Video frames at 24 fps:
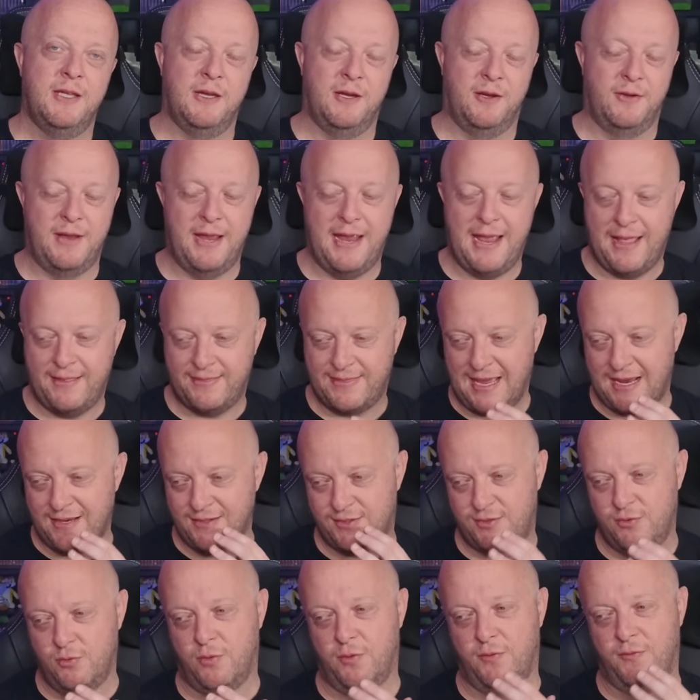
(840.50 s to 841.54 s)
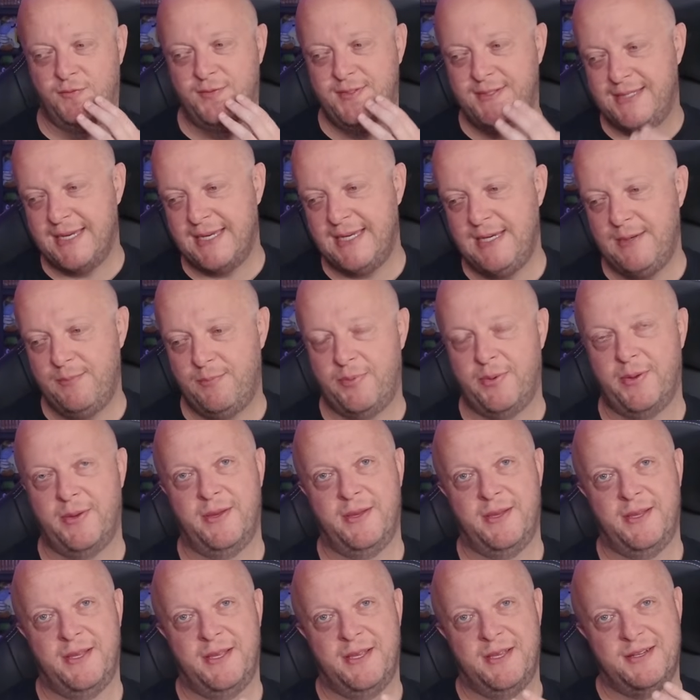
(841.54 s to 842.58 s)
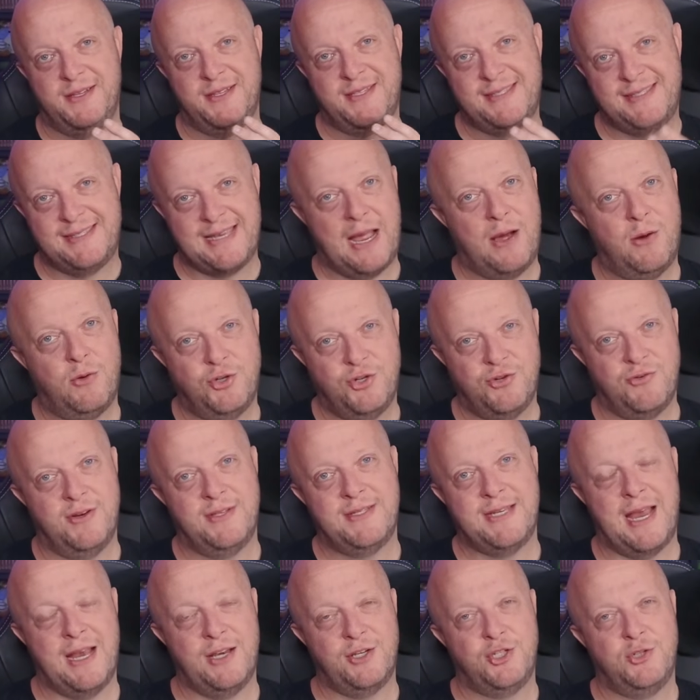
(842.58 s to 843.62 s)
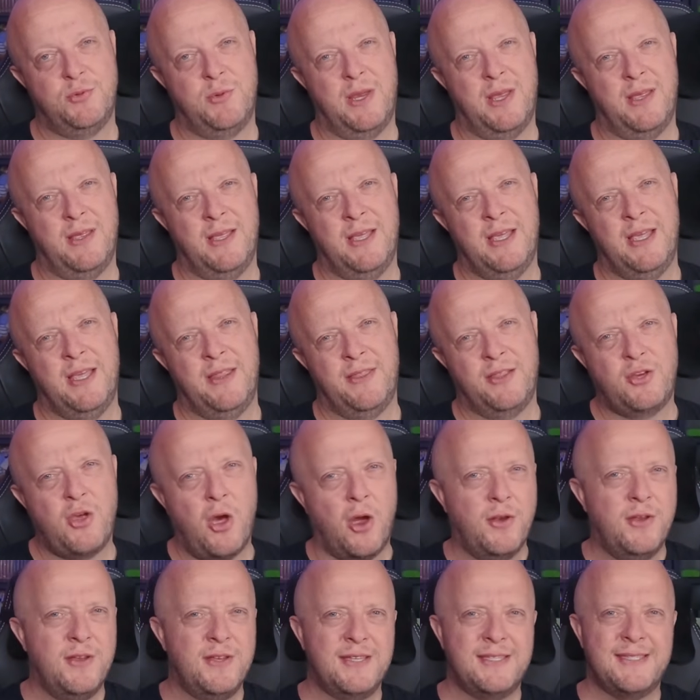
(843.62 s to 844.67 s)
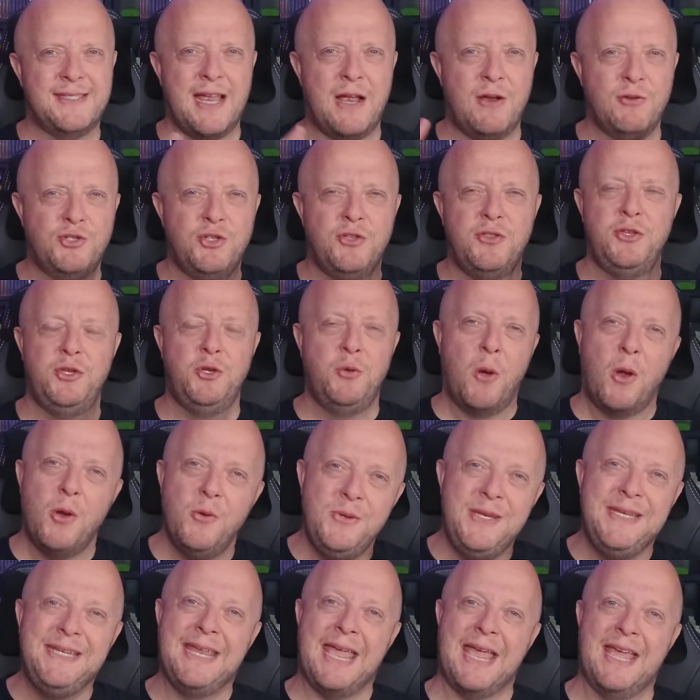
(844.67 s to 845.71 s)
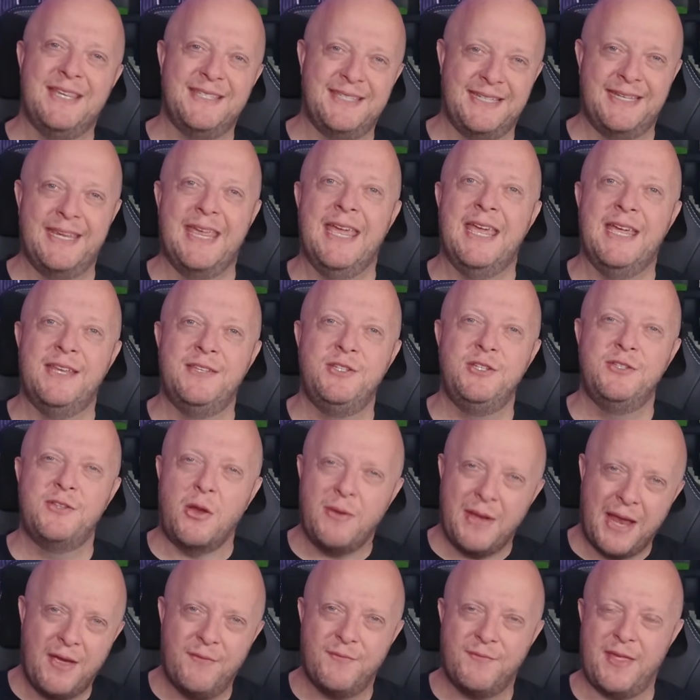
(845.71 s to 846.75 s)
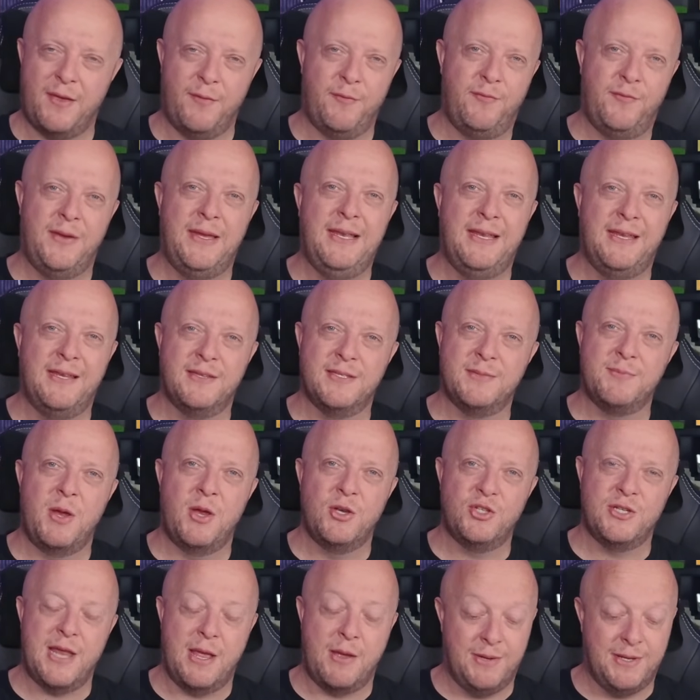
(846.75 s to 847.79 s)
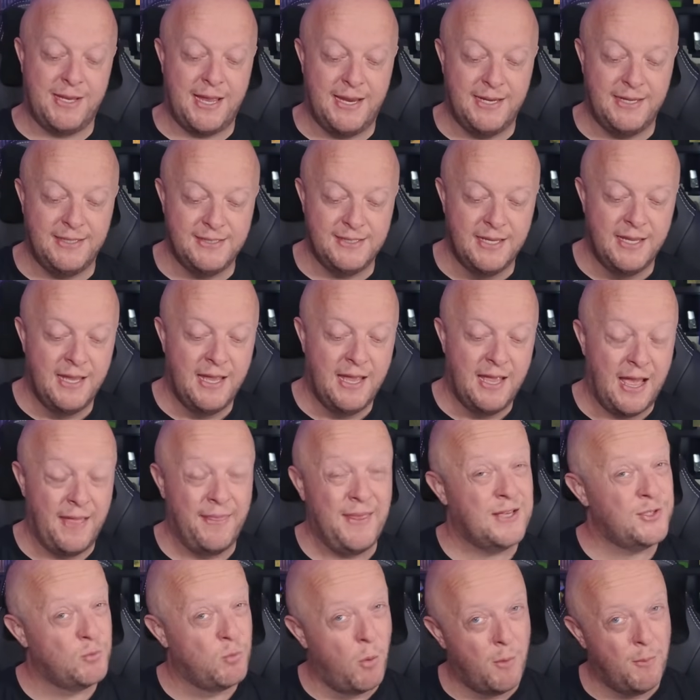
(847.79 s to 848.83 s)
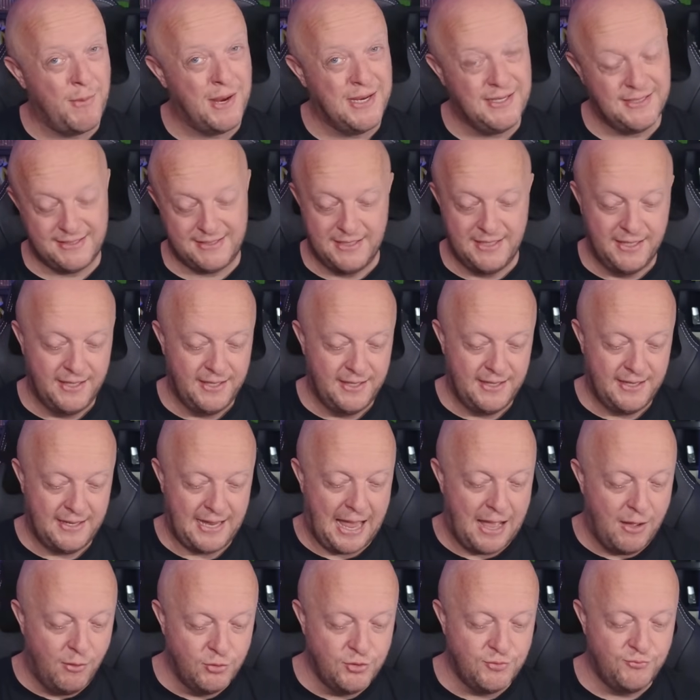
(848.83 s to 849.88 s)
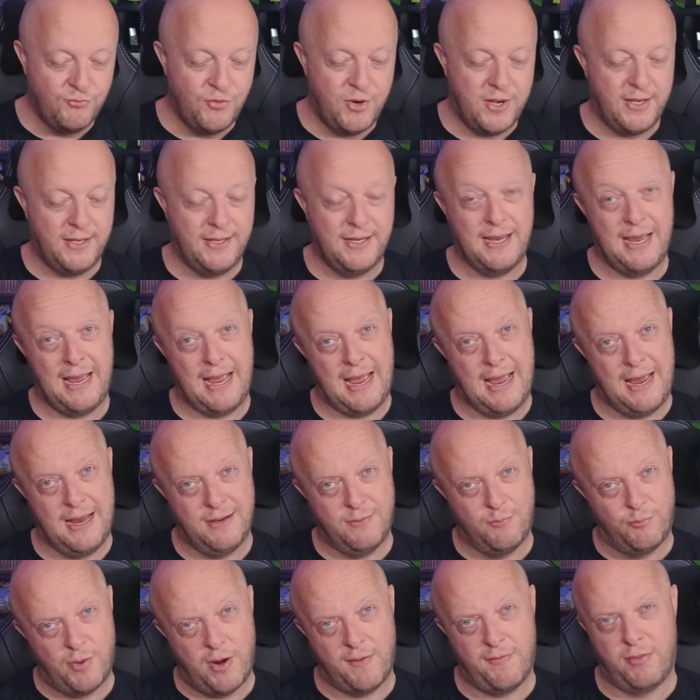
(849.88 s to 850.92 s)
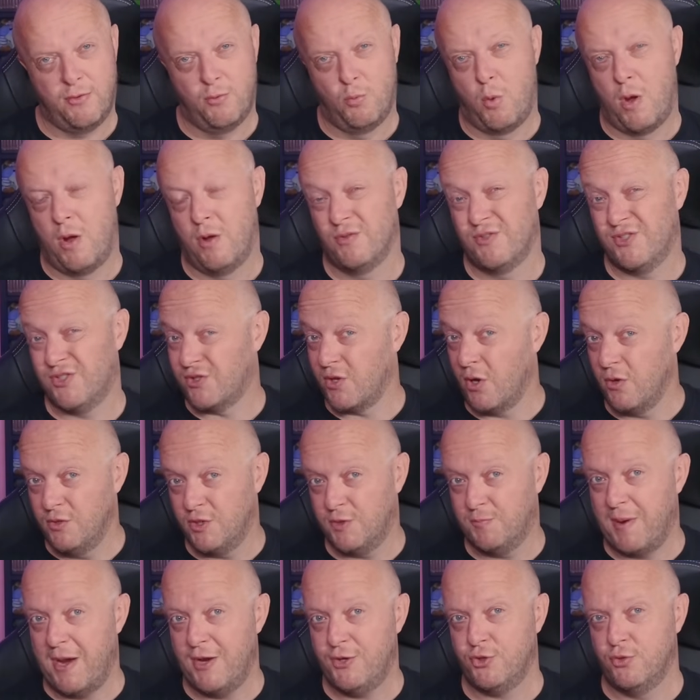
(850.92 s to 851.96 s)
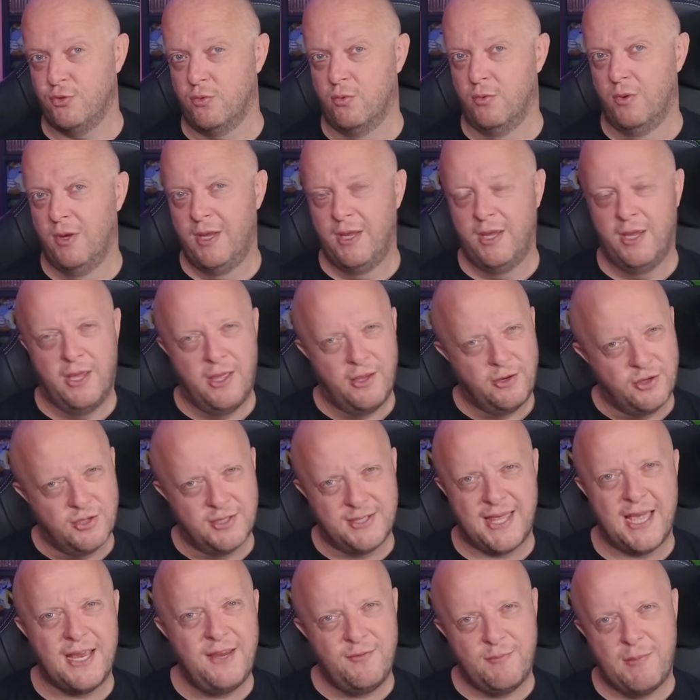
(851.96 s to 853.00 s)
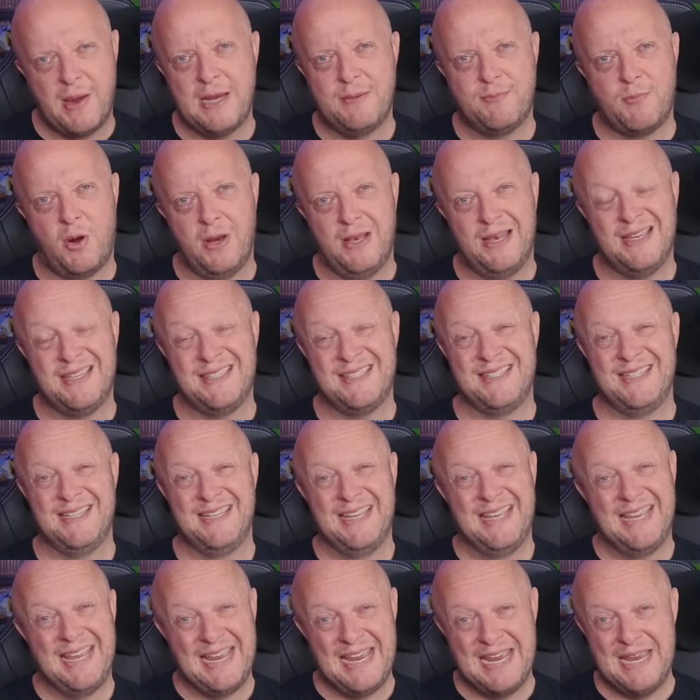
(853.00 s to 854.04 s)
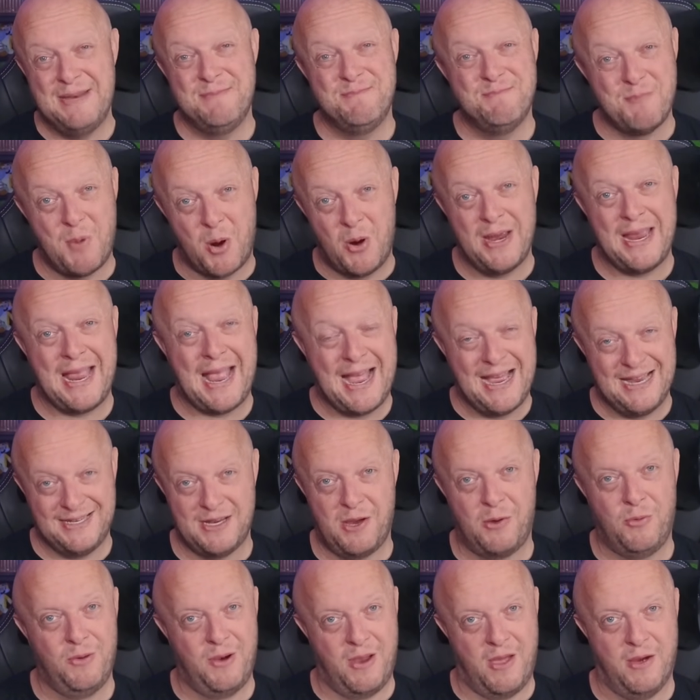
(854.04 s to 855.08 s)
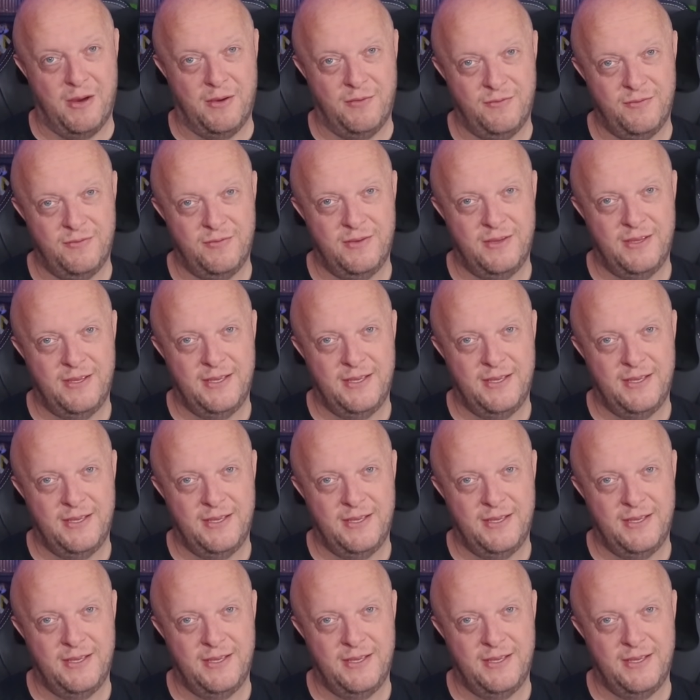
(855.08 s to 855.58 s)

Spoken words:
and I had that sort of deep nostalgia attached to it, the kind of nostalgia that you only get as a kid, you don't have that feeling as much nowadays, and that's what makes Elden Ring and Breath of the Wild so special, because they've made my list in my adult life.